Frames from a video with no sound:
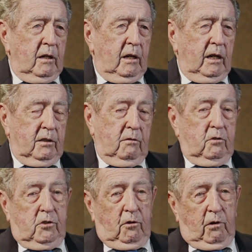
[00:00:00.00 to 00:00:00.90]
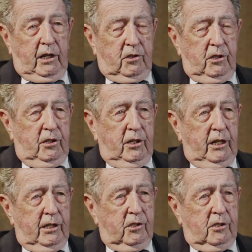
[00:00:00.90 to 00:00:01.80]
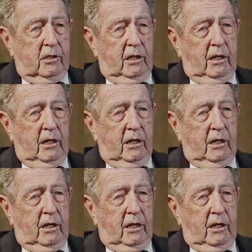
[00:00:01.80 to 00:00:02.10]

and so I said yes,